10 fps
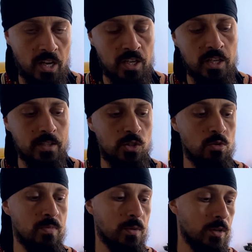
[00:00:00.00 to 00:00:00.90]
It needs
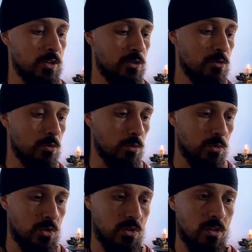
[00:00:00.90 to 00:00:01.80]
to be
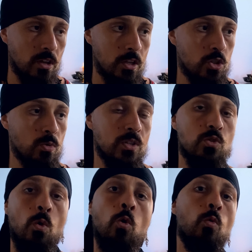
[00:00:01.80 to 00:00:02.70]
reduced to
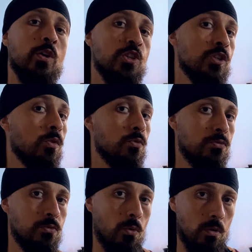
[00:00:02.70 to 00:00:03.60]
its original
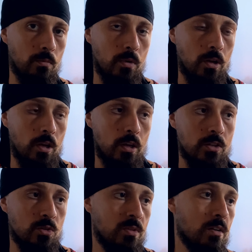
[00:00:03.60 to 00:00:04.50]
form.
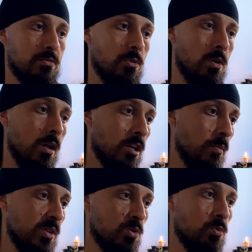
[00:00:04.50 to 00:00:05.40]
So therefore
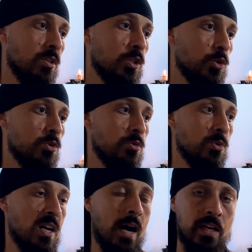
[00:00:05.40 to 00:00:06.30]
alchemists would
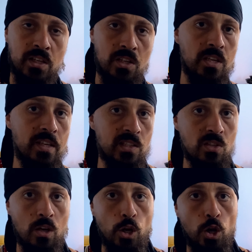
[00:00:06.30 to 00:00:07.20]
introduce high
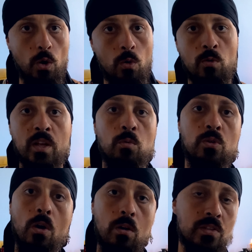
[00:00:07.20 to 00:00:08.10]
heat, or they would
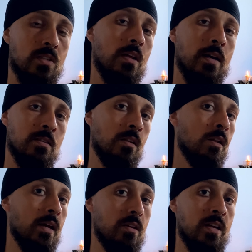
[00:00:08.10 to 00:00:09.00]
oxidize the
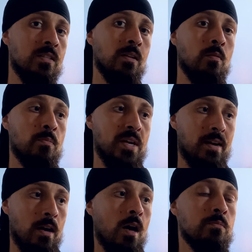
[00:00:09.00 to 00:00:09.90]
lead until it
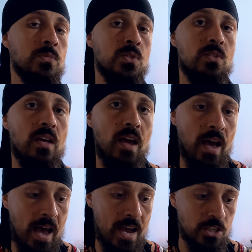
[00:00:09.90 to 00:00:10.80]
becomes
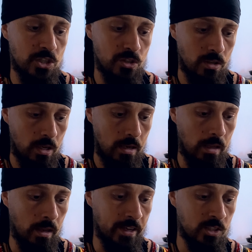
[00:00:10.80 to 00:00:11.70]
ash,
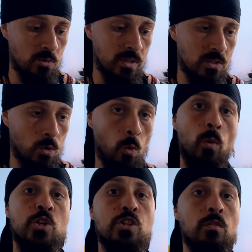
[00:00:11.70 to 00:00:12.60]
like to its
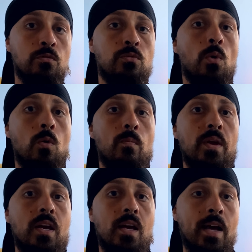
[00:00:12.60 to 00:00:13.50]
original form,
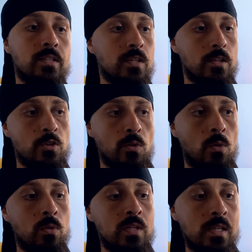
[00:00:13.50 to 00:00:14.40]
until you're
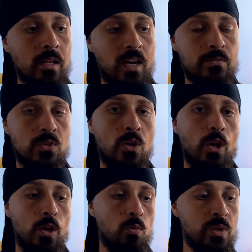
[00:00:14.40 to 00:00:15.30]
only left
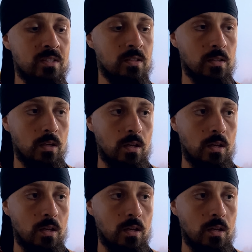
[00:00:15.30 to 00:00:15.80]
with the